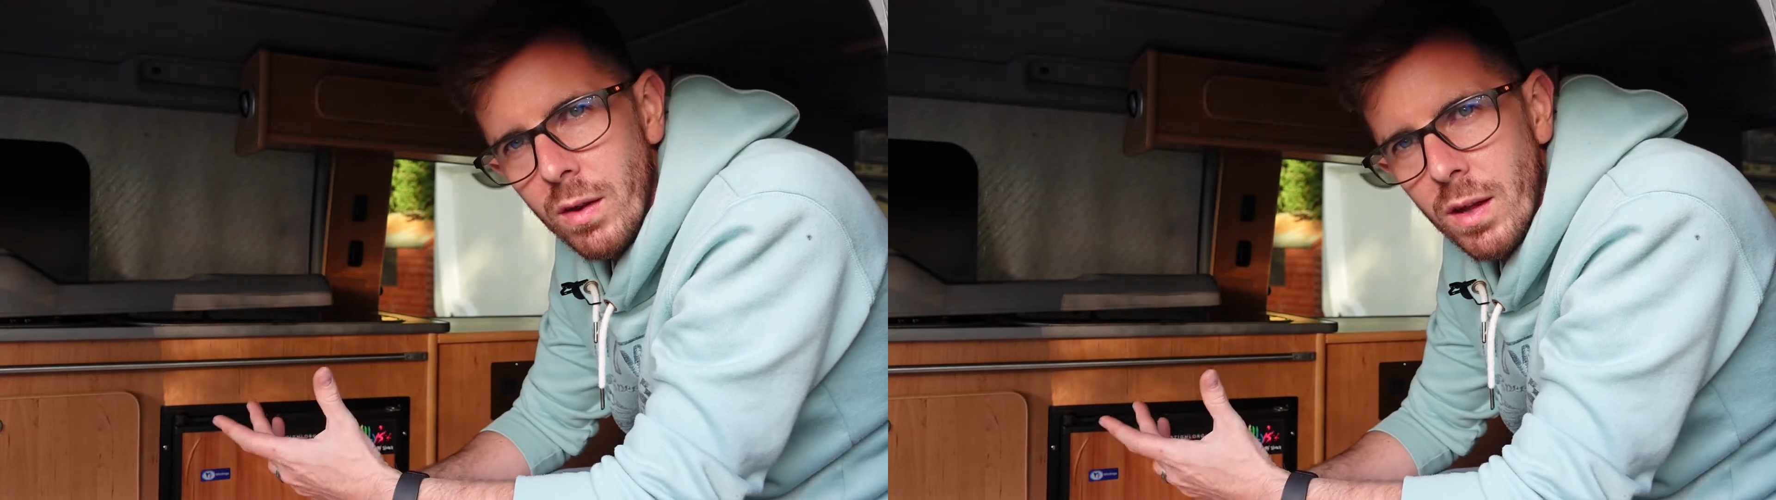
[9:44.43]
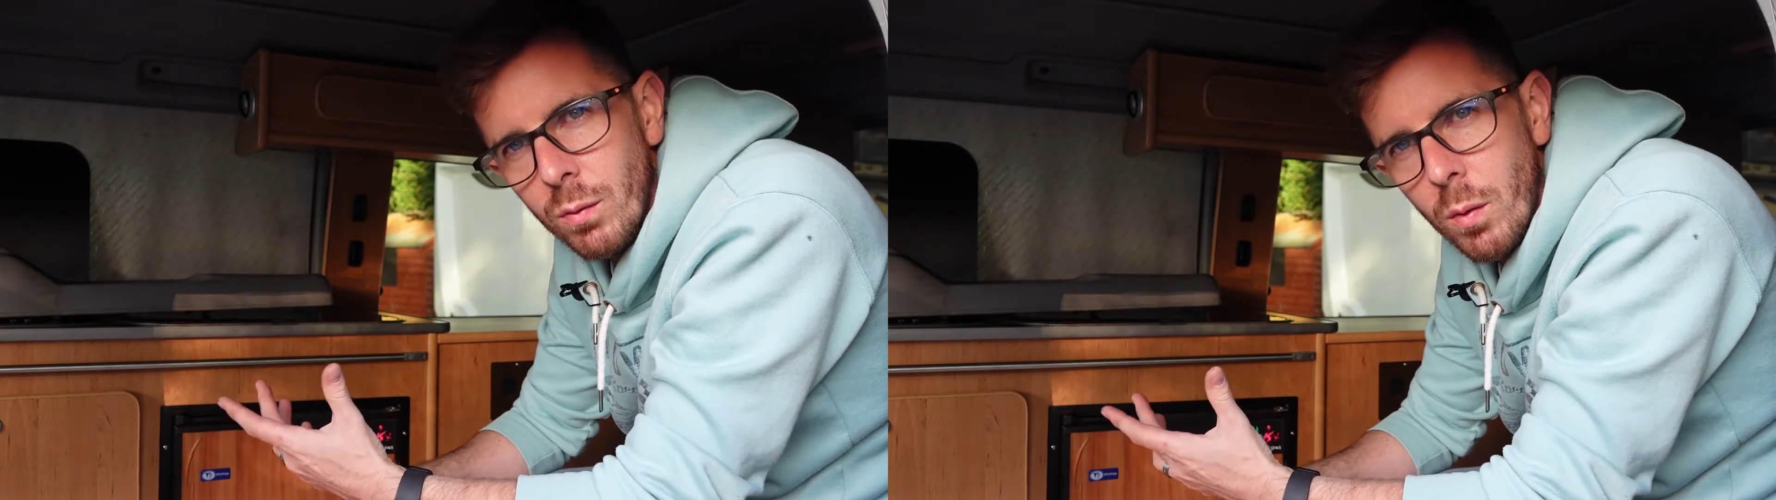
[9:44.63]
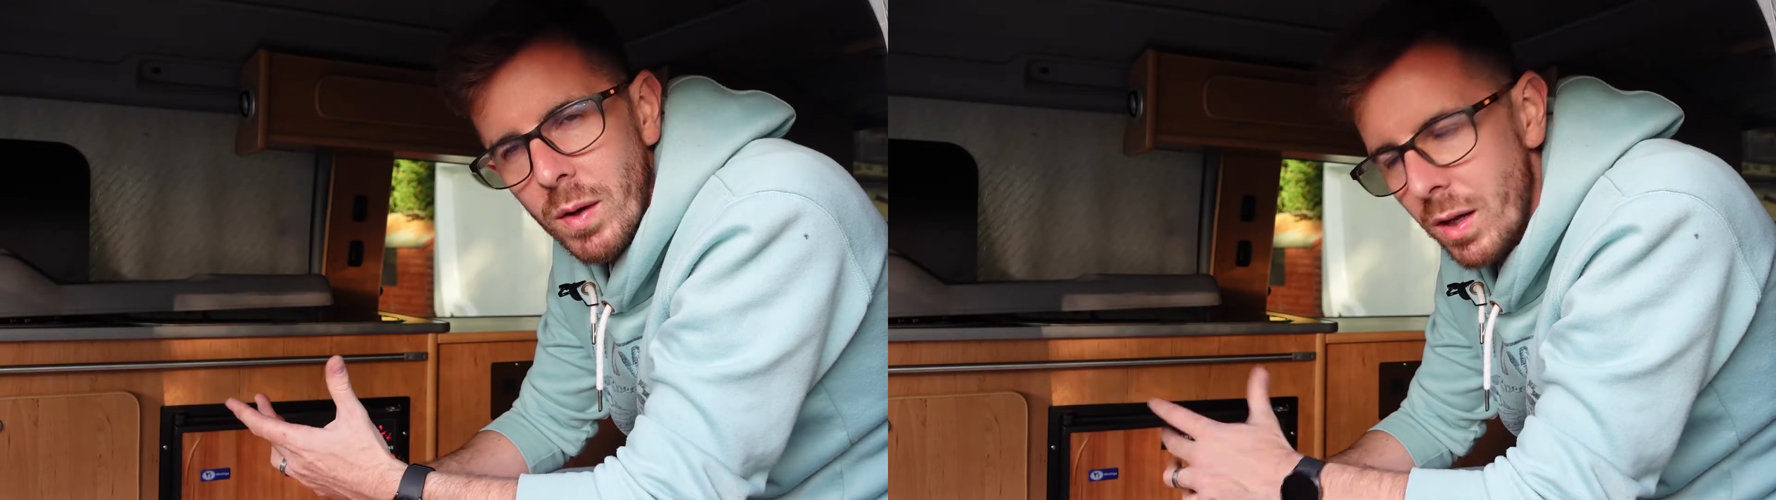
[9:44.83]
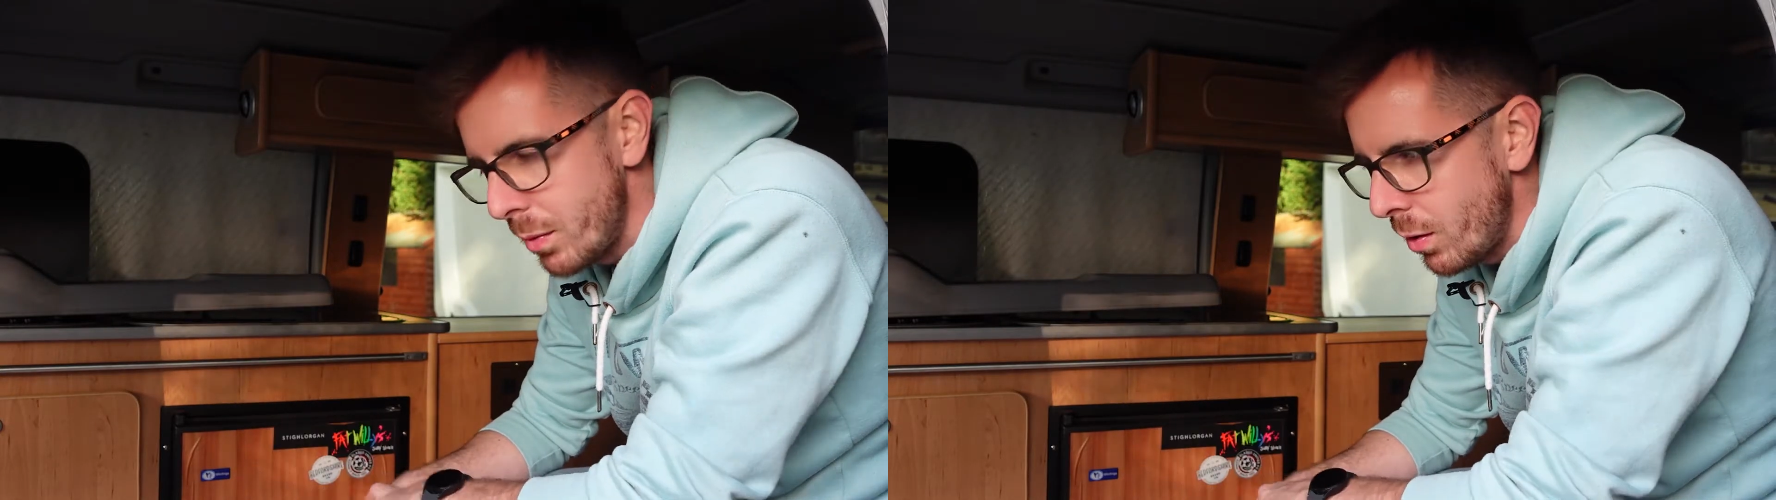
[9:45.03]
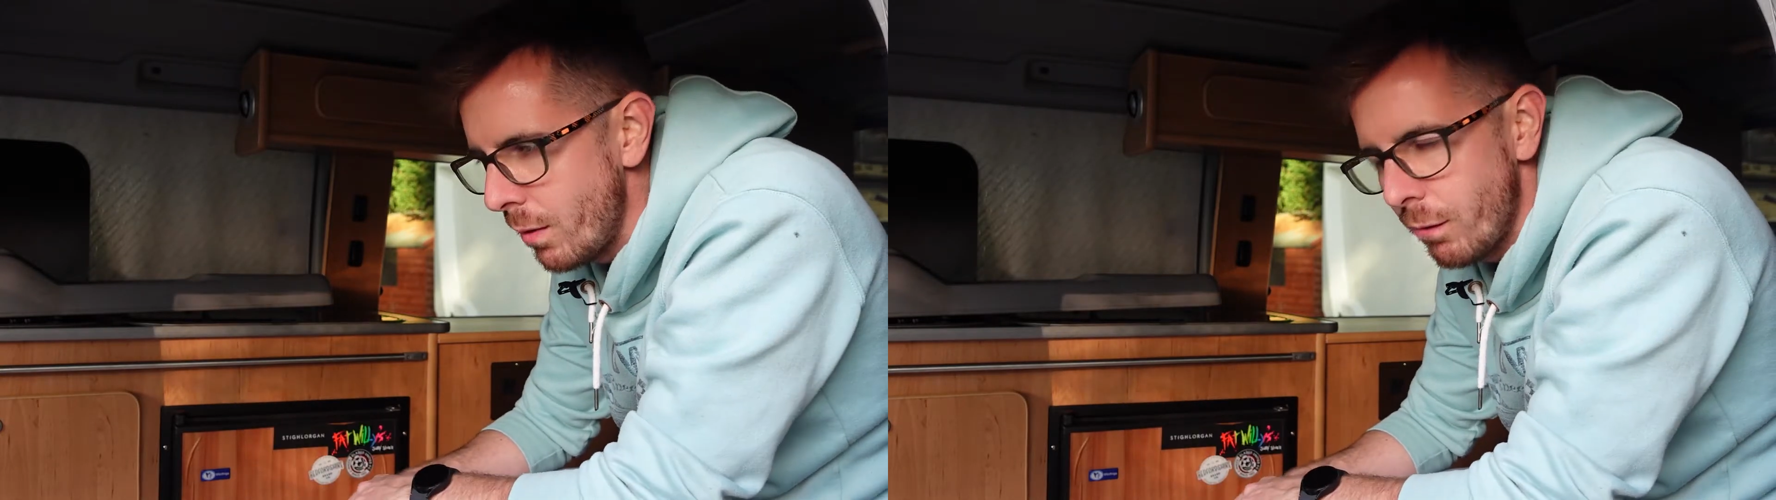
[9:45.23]
So that's what we're going
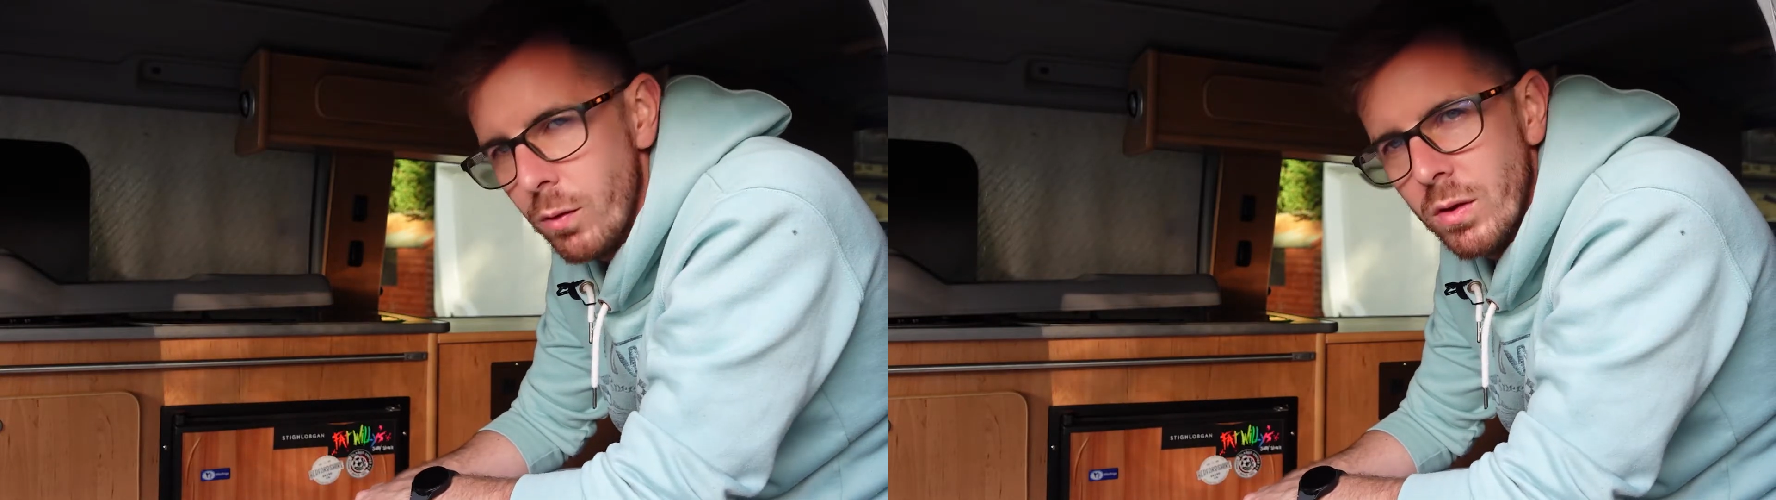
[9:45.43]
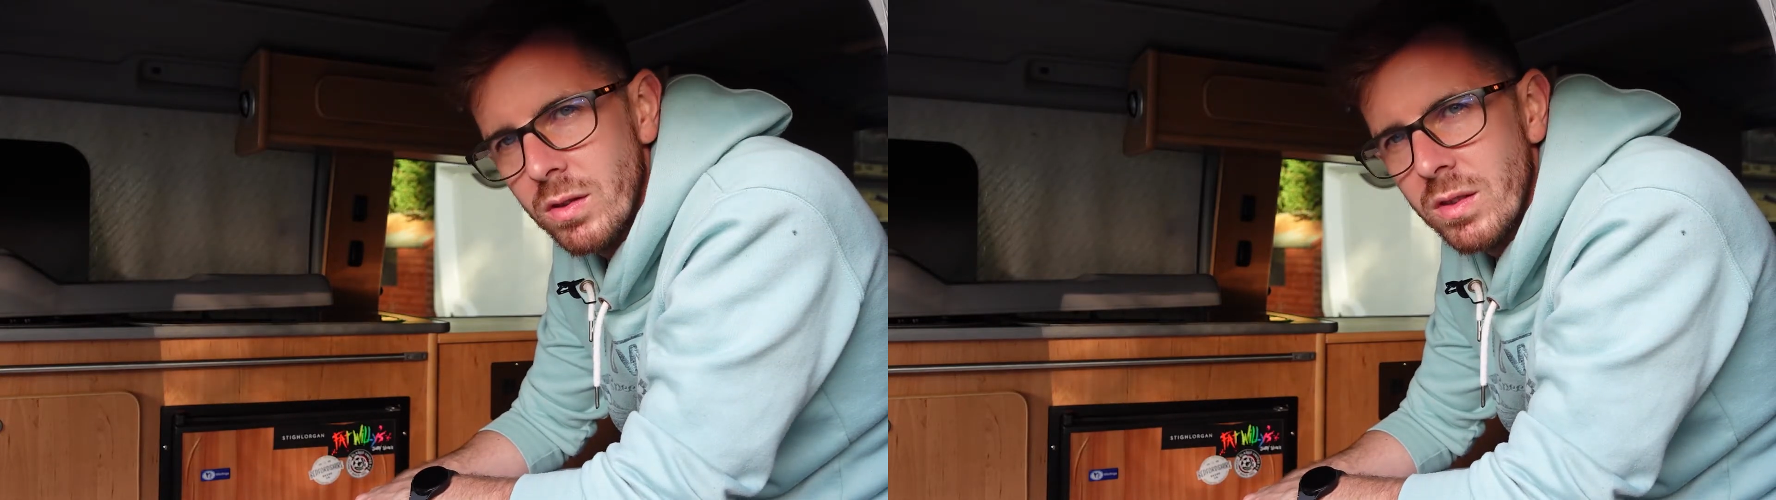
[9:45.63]
to be doing through this